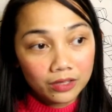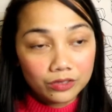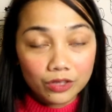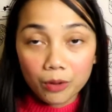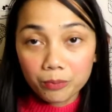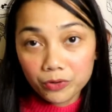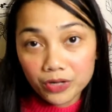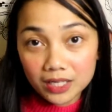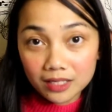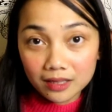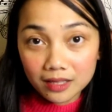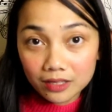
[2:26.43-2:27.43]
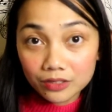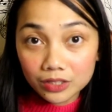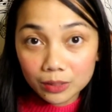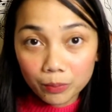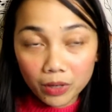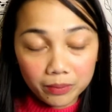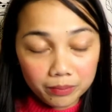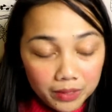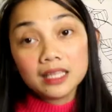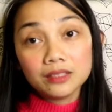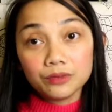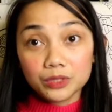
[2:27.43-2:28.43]
the operating theater department,
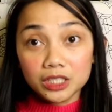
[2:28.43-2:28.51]
which